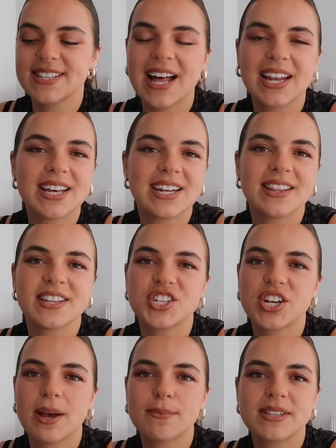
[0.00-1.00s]
salad and the
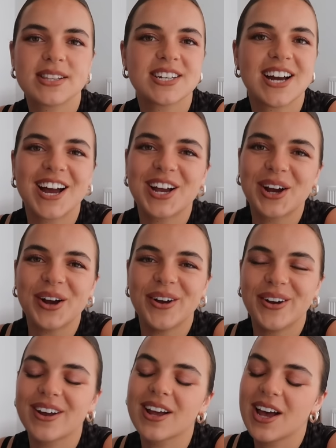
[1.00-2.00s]
chips and the Diet
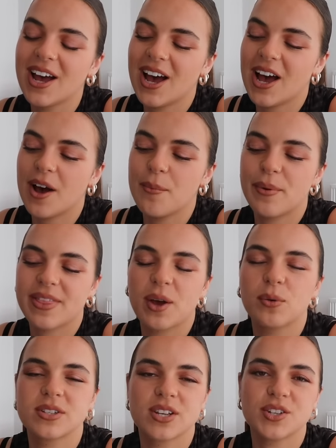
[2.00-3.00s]
Coke. But they
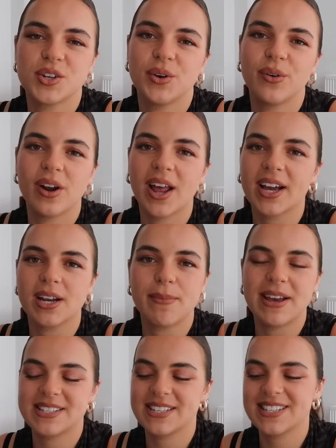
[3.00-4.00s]
also do like an
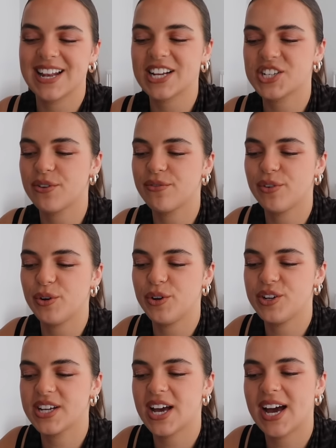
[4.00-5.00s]
amazing selection of
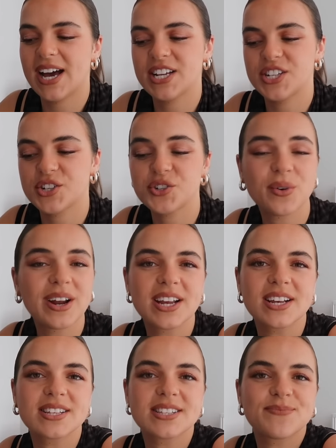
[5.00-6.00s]
food and
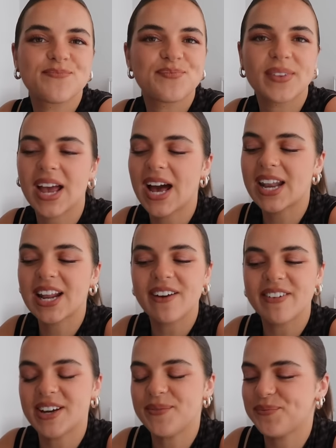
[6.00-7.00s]
drinks. And I love
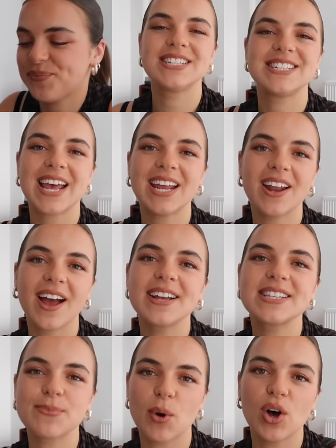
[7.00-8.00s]
it. Date night
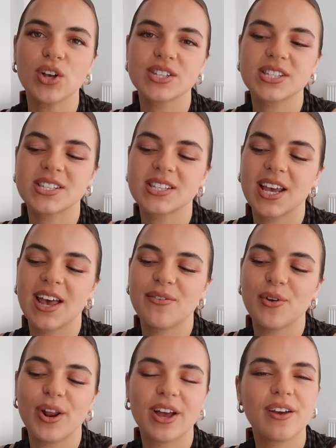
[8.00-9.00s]
spots. If
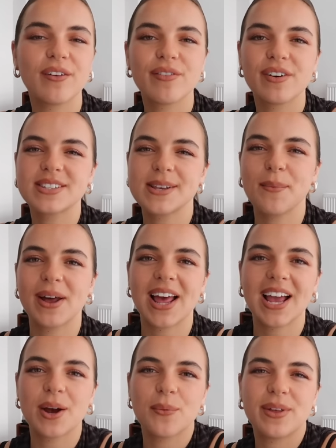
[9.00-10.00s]
you're looking for somewhere
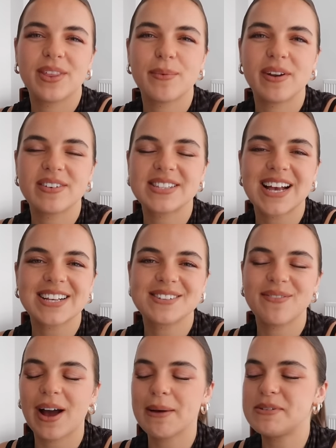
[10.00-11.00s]
like with a bit of a sexy
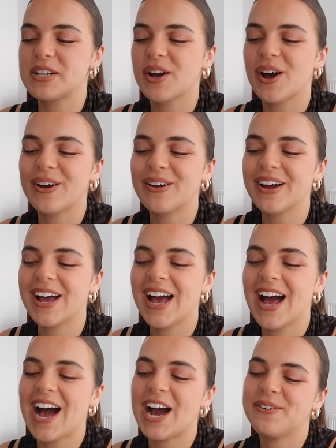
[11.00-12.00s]
vibe to go,
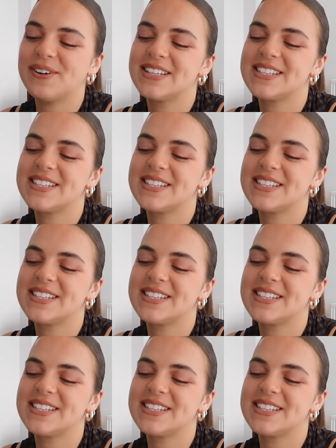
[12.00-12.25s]
I would